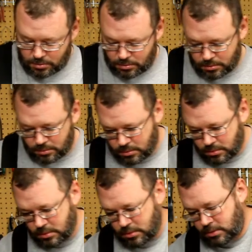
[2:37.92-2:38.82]

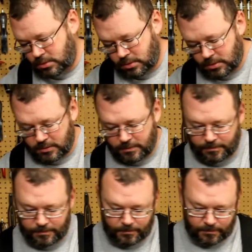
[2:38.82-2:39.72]

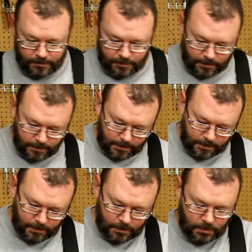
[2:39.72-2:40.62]

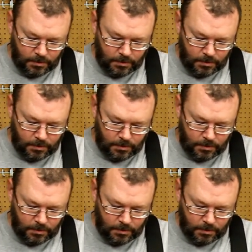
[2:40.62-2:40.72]
(no one is talking)